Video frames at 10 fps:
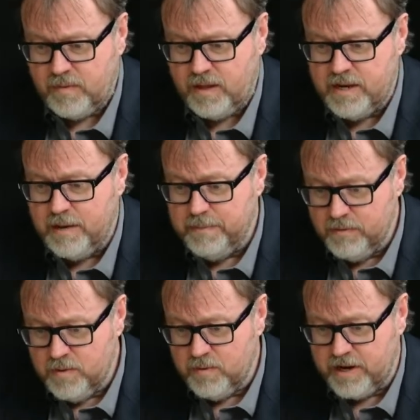a bit
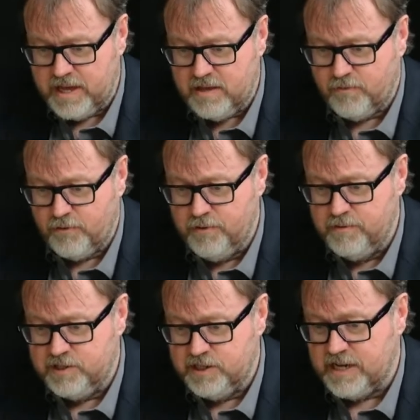we want to get through
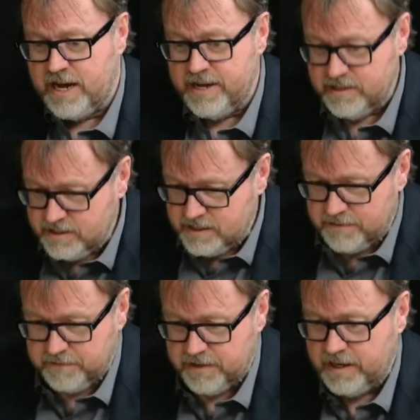today,
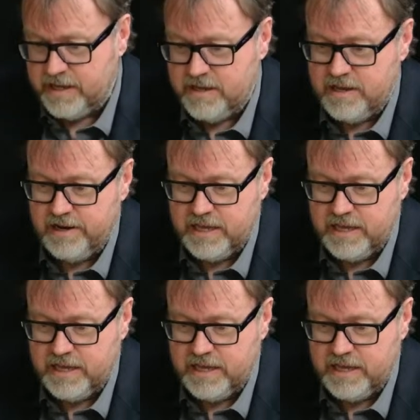definitely,